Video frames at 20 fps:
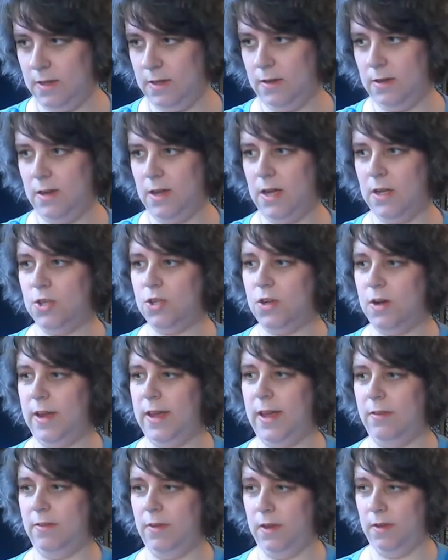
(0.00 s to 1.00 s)
I'm not sure I
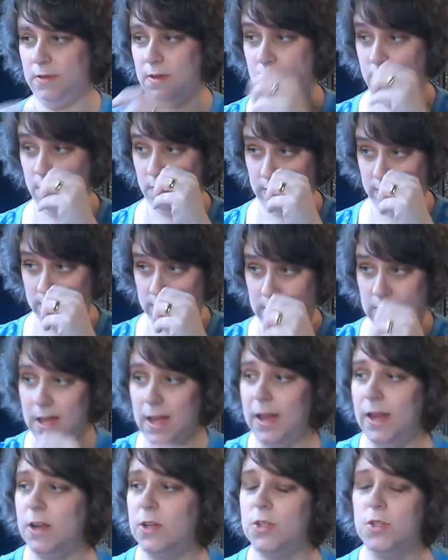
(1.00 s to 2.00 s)
have enough to do the
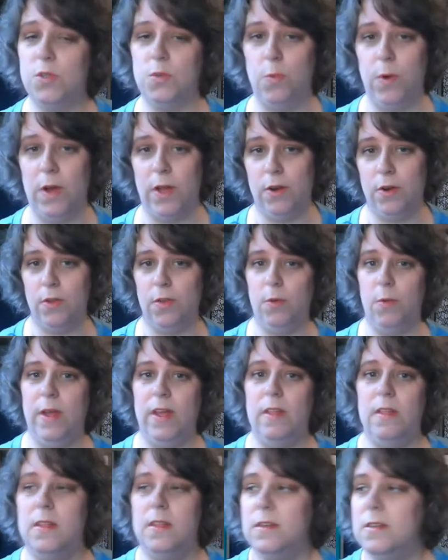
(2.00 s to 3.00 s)
entire sweater the way
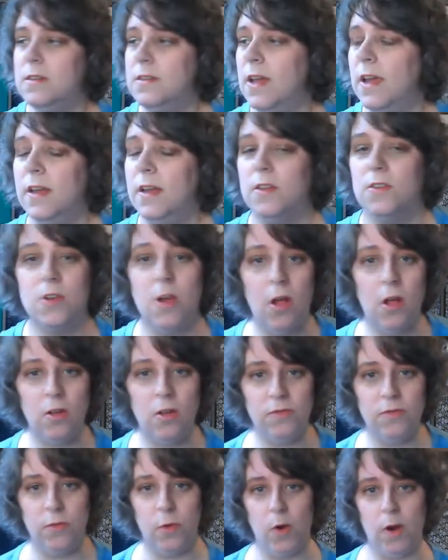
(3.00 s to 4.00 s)
that the design is
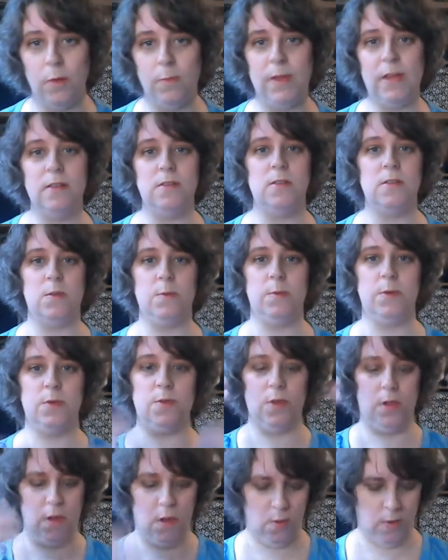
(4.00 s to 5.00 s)
called for, because it's supposed to
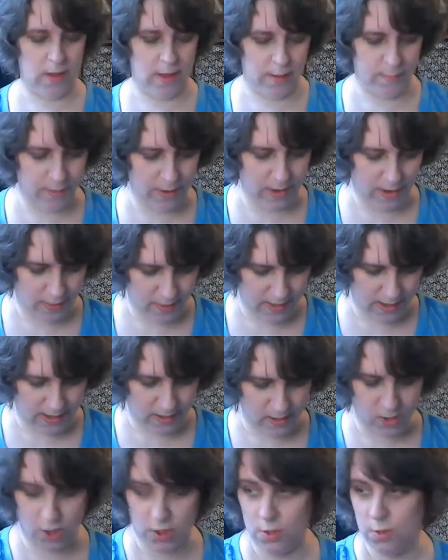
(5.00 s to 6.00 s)
go up and
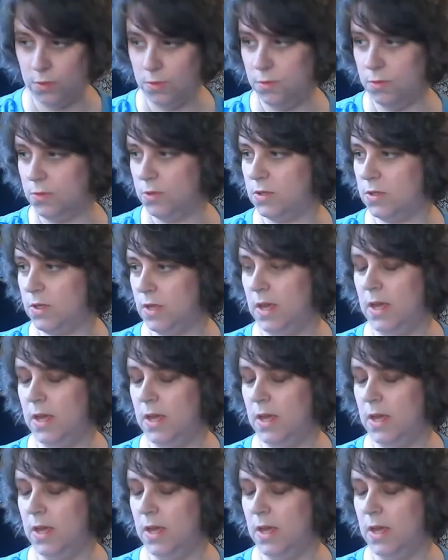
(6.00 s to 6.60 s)
then use